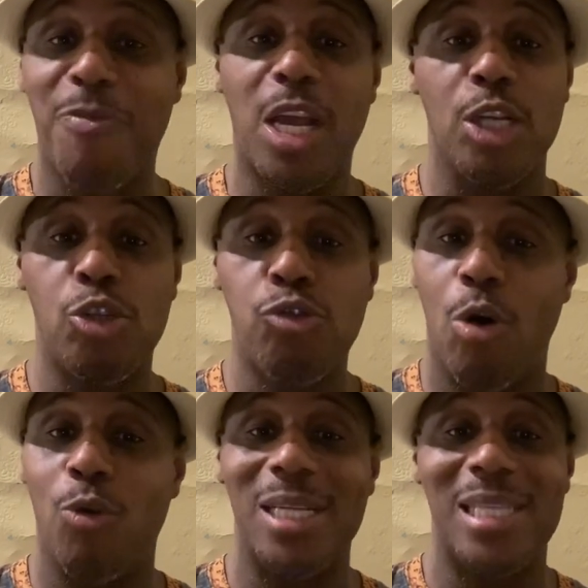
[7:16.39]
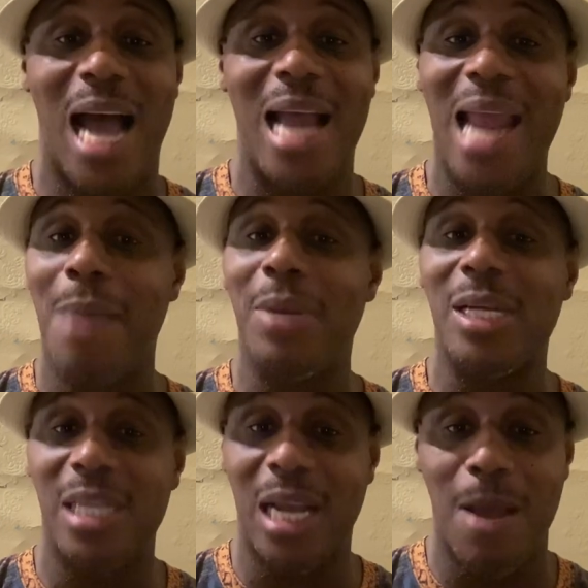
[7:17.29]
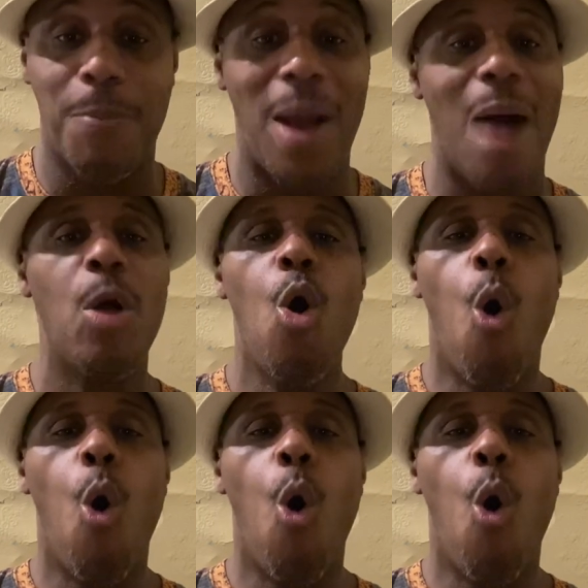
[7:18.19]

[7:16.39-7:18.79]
to control the dynamics of hip hop